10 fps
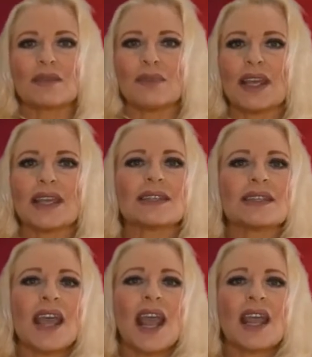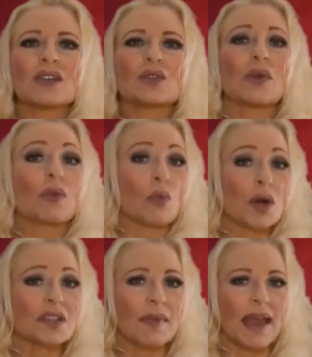to be entangled with
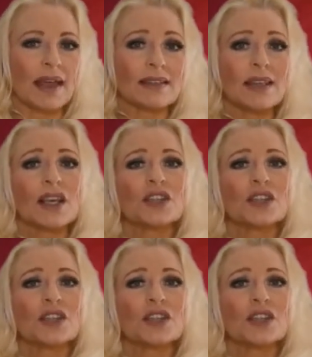work demands